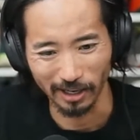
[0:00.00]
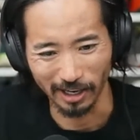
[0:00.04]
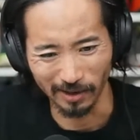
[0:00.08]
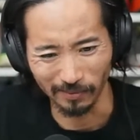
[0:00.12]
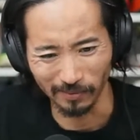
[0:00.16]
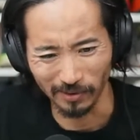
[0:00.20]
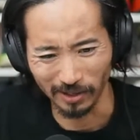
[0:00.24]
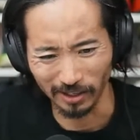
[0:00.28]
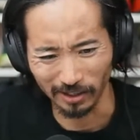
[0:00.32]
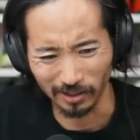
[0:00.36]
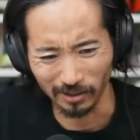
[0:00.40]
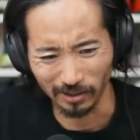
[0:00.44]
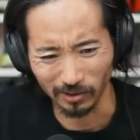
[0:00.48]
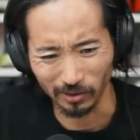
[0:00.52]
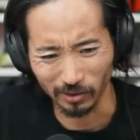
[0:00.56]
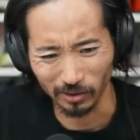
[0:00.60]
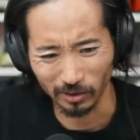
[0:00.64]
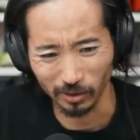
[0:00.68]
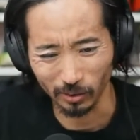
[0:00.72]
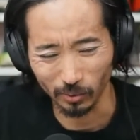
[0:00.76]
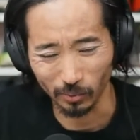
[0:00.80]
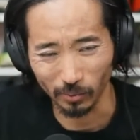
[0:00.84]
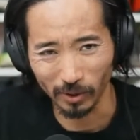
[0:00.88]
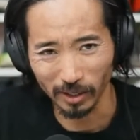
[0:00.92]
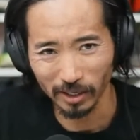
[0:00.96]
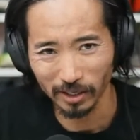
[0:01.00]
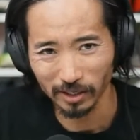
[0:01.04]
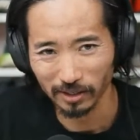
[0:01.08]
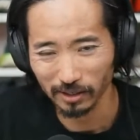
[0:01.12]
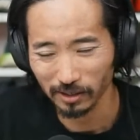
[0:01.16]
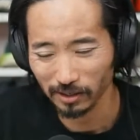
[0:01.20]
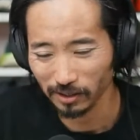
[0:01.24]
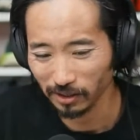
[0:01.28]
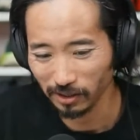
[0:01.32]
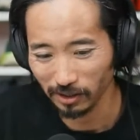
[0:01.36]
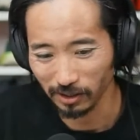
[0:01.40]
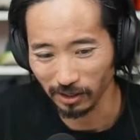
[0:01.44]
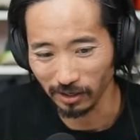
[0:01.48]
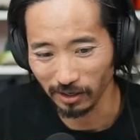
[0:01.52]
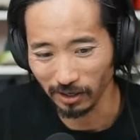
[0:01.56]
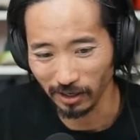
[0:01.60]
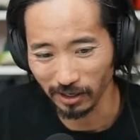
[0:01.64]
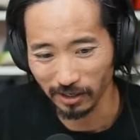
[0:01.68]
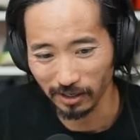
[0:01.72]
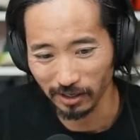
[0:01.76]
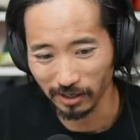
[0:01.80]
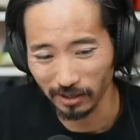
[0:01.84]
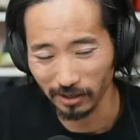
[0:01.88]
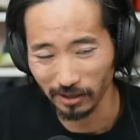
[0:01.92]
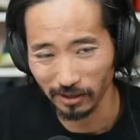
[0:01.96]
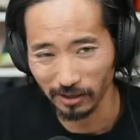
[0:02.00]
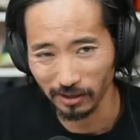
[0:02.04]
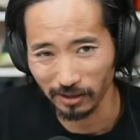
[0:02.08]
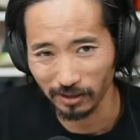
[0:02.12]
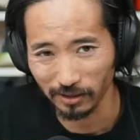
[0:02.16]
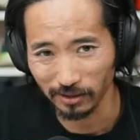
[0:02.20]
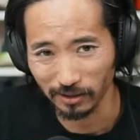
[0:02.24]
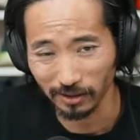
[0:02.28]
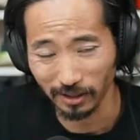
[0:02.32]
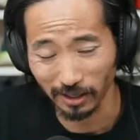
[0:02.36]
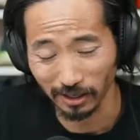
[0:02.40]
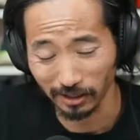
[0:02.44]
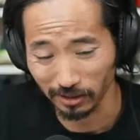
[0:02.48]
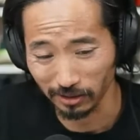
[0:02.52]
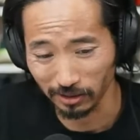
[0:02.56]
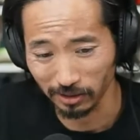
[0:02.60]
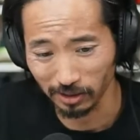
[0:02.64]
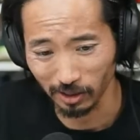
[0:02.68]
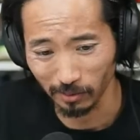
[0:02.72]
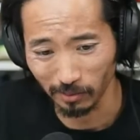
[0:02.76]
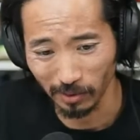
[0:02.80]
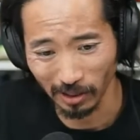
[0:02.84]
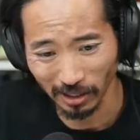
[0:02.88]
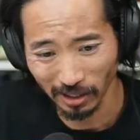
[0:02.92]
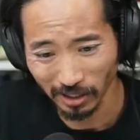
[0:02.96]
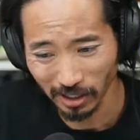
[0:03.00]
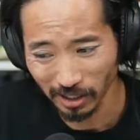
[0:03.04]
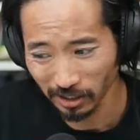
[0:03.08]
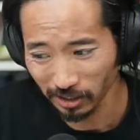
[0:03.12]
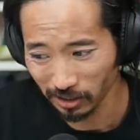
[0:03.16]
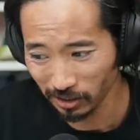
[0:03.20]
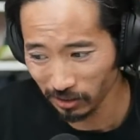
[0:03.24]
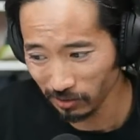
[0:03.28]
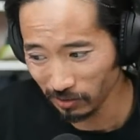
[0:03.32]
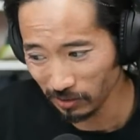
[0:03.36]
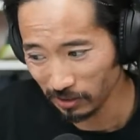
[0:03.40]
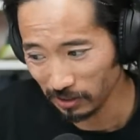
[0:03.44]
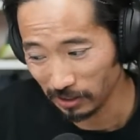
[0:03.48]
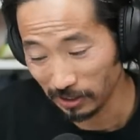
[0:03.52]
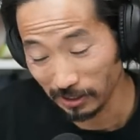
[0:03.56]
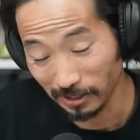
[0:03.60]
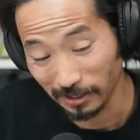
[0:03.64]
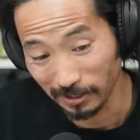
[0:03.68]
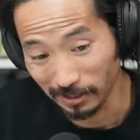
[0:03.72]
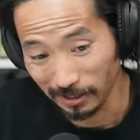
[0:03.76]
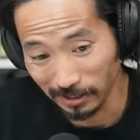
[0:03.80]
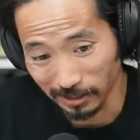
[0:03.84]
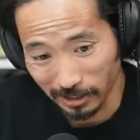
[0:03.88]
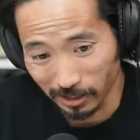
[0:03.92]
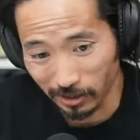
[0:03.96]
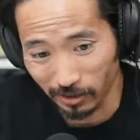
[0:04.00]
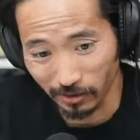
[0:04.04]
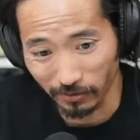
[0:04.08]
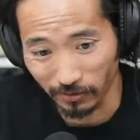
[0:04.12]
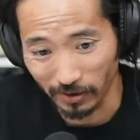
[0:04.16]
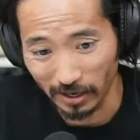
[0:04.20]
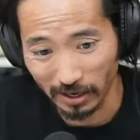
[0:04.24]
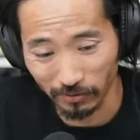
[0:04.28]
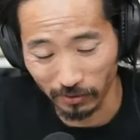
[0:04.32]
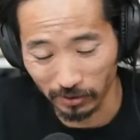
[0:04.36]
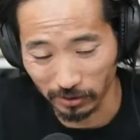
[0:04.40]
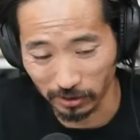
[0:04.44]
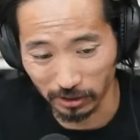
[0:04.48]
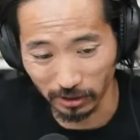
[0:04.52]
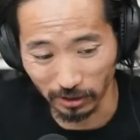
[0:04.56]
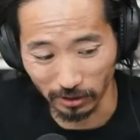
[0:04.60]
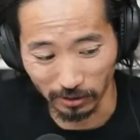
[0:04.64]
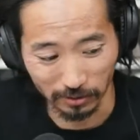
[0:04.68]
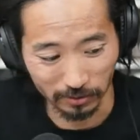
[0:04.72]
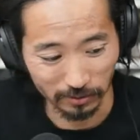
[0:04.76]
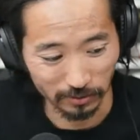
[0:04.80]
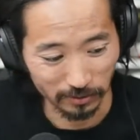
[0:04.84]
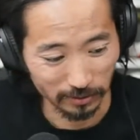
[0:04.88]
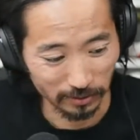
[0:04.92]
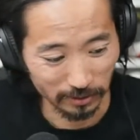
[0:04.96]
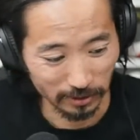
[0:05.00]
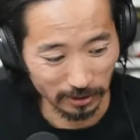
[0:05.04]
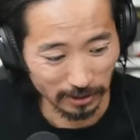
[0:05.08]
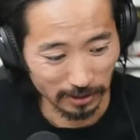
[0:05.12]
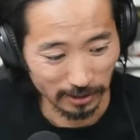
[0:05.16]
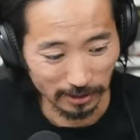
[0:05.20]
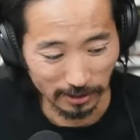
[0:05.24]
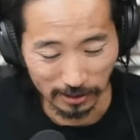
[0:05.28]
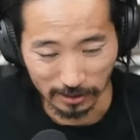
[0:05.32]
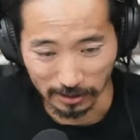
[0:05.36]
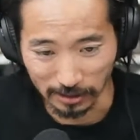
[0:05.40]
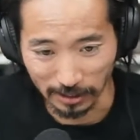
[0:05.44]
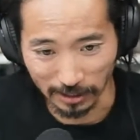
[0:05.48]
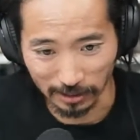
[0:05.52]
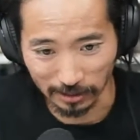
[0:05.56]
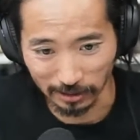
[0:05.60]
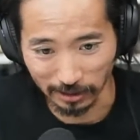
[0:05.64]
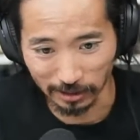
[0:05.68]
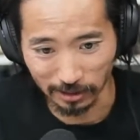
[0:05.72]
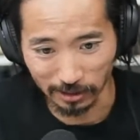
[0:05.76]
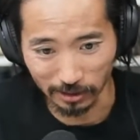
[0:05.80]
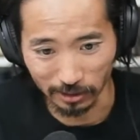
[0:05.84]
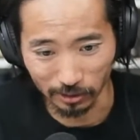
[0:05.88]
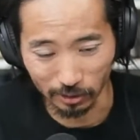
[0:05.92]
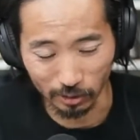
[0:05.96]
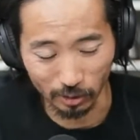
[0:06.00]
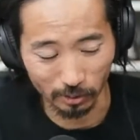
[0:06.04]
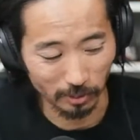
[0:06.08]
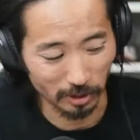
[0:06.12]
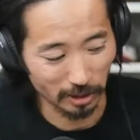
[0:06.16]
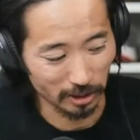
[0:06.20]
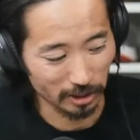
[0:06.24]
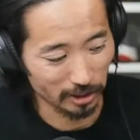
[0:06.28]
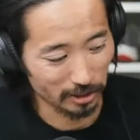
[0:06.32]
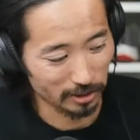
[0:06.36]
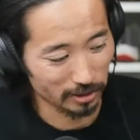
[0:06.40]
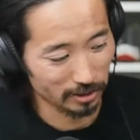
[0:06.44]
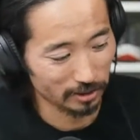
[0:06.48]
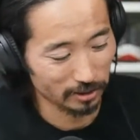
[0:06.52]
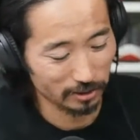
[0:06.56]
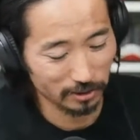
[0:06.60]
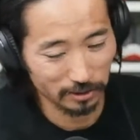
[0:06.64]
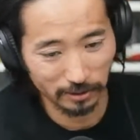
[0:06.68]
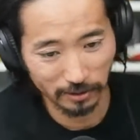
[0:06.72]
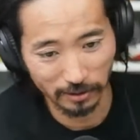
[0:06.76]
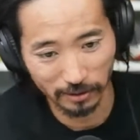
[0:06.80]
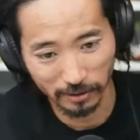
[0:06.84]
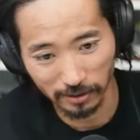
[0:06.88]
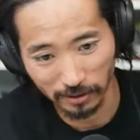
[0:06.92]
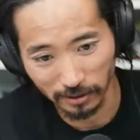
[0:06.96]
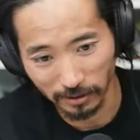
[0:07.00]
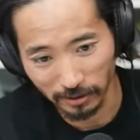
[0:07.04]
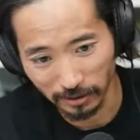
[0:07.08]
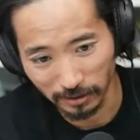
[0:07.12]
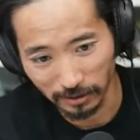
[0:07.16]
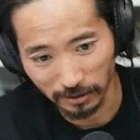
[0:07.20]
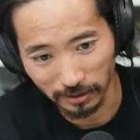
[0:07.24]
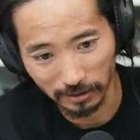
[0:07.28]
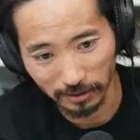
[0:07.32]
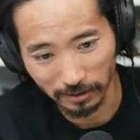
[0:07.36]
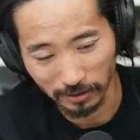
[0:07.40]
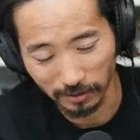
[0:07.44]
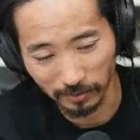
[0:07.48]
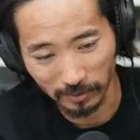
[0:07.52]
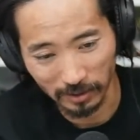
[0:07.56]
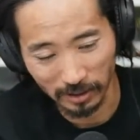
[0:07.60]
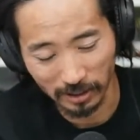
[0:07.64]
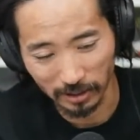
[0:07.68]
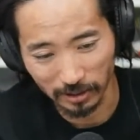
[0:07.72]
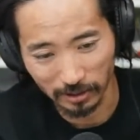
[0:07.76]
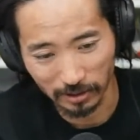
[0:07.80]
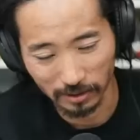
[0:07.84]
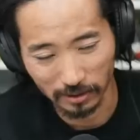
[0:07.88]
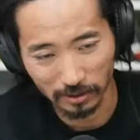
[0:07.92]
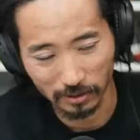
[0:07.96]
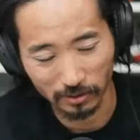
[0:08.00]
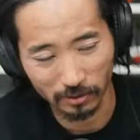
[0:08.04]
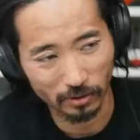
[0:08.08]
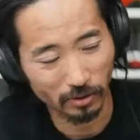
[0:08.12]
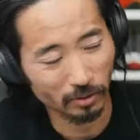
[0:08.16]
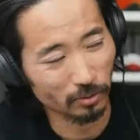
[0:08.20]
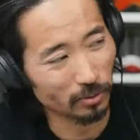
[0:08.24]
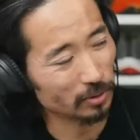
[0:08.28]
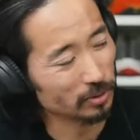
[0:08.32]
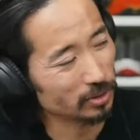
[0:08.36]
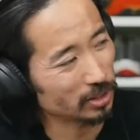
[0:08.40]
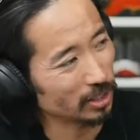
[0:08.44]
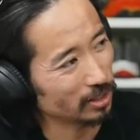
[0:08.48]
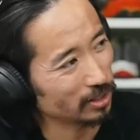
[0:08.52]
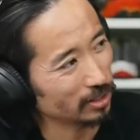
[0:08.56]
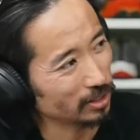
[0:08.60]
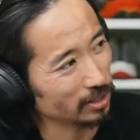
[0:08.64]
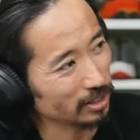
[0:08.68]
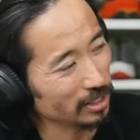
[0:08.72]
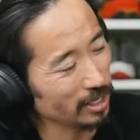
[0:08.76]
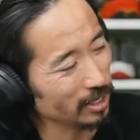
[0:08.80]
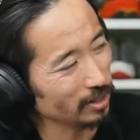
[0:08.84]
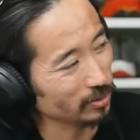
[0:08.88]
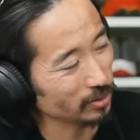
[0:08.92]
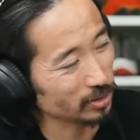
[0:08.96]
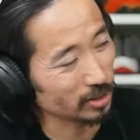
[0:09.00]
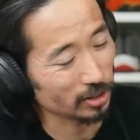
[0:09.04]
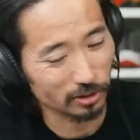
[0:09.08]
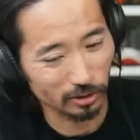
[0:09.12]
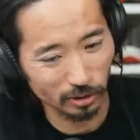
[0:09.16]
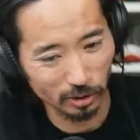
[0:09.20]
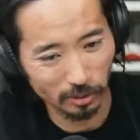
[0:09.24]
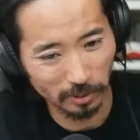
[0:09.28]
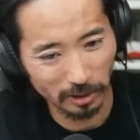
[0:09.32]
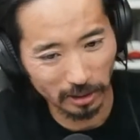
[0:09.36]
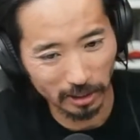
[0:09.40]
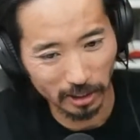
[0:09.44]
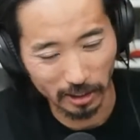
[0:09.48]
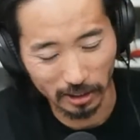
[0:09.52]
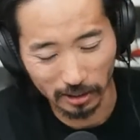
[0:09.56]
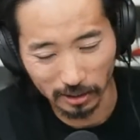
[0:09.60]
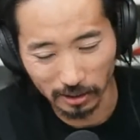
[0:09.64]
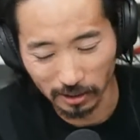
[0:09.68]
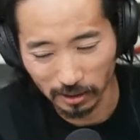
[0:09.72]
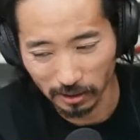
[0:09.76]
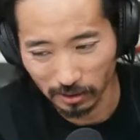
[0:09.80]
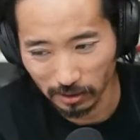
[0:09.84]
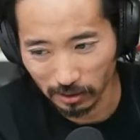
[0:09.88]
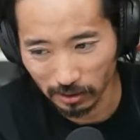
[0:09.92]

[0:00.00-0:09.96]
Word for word: And I'm like, the what? The Nike that stability shoe? It's like her favorite shoe. That and like the Zoom Elite. I'm like, or oh, what was it? Yeah, it was the Zoom Elite.